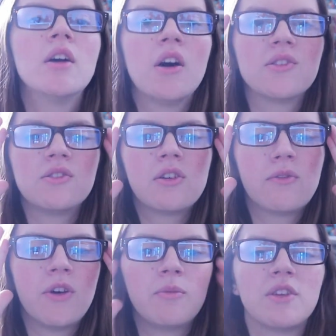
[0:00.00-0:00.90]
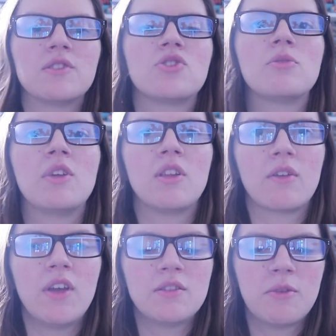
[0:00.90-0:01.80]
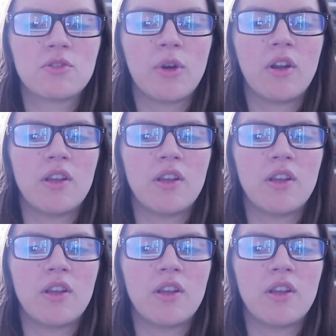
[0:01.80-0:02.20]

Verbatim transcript: Also, you can follow me on social media like Facebook, Twitter,